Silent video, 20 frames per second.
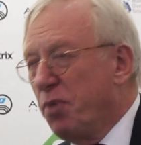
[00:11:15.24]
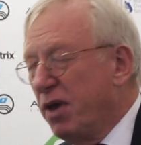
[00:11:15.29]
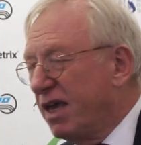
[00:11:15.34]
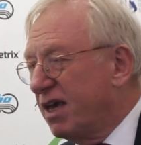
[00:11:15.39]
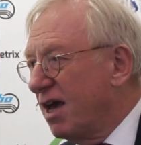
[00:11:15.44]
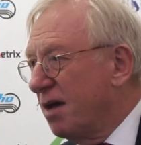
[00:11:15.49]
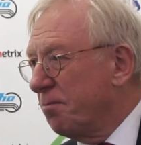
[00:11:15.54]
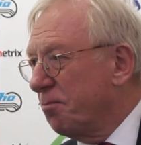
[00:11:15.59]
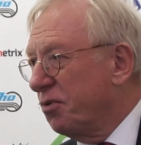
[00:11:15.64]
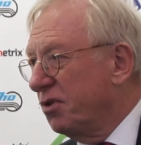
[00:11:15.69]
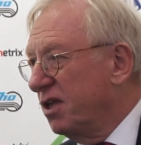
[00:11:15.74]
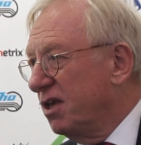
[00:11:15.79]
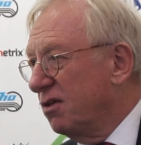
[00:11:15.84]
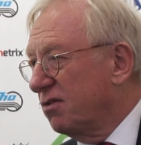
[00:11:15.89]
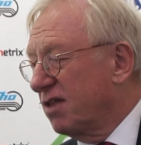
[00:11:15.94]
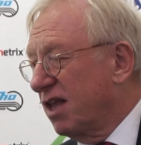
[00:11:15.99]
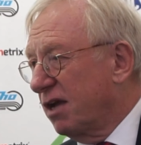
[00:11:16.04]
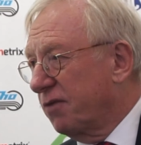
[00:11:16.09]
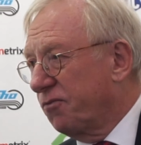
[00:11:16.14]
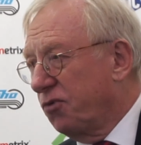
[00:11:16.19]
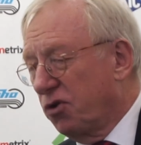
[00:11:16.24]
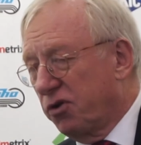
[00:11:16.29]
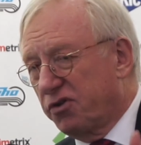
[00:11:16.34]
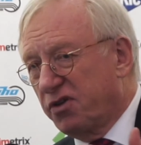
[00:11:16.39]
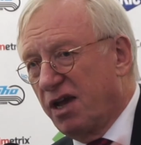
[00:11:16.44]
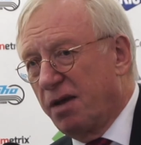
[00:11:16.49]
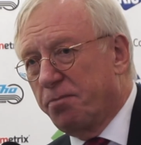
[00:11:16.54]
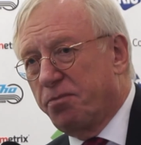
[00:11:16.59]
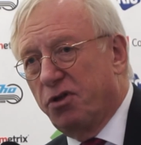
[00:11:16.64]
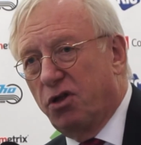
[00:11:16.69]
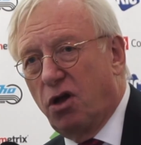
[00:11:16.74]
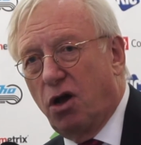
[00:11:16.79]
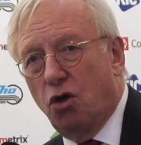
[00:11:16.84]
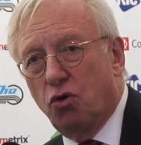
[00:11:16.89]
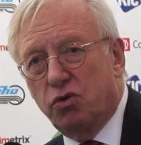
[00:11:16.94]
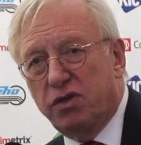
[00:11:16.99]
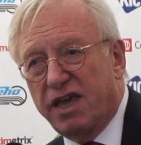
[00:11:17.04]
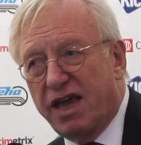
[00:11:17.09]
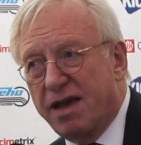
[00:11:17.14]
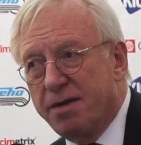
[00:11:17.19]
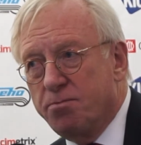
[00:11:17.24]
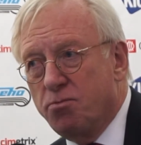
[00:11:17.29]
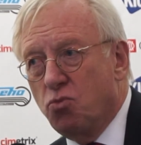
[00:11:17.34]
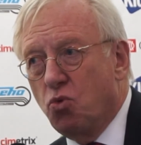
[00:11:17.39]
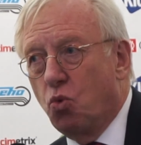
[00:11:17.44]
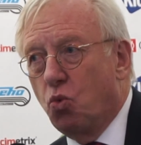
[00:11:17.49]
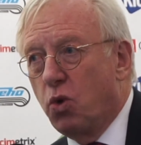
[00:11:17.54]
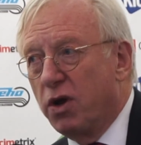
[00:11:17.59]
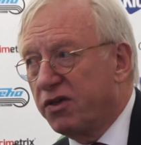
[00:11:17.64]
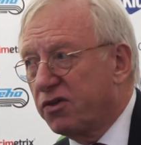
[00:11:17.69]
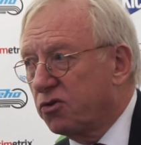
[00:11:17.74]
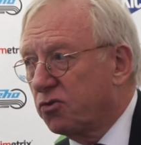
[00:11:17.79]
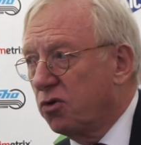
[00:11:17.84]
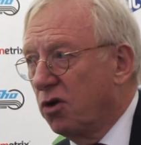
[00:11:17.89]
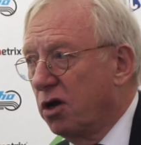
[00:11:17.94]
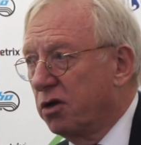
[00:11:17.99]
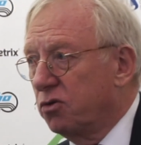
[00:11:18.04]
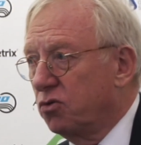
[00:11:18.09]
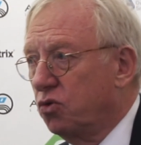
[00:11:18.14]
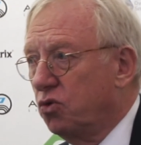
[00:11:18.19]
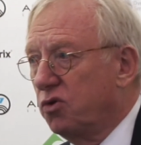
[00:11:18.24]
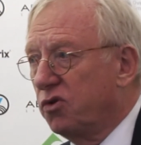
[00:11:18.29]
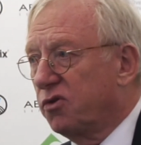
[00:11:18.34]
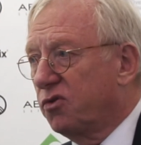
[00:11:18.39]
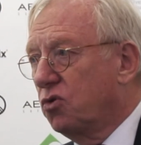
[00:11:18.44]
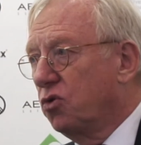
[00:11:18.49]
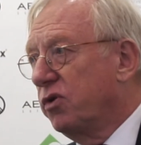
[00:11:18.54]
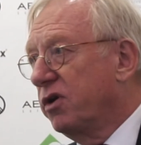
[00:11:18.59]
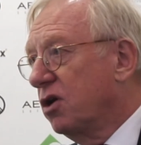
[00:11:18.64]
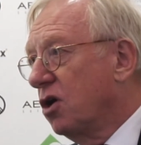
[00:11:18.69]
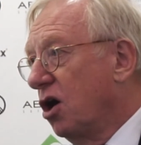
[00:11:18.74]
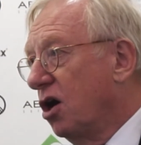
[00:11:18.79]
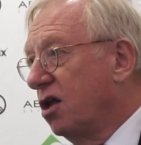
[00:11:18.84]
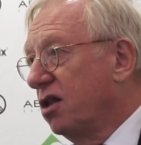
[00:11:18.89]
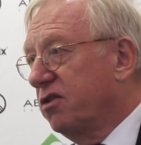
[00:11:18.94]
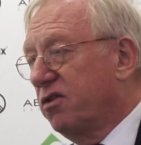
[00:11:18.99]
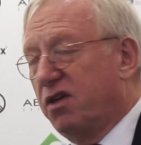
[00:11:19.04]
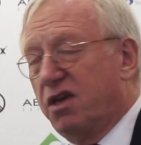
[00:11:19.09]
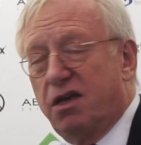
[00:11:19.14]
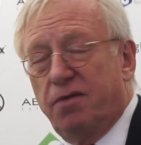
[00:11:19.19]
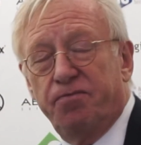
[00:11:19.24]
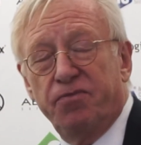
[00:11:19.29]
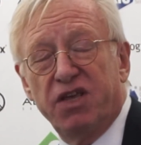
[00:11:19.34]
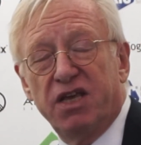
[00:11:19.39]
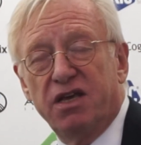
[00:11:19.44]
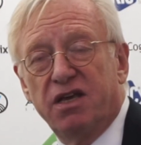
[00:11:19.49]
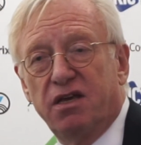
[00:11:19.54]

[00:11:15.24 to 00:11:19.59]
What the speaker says: Big companies like, for example, ODM Wistron, who is doing all the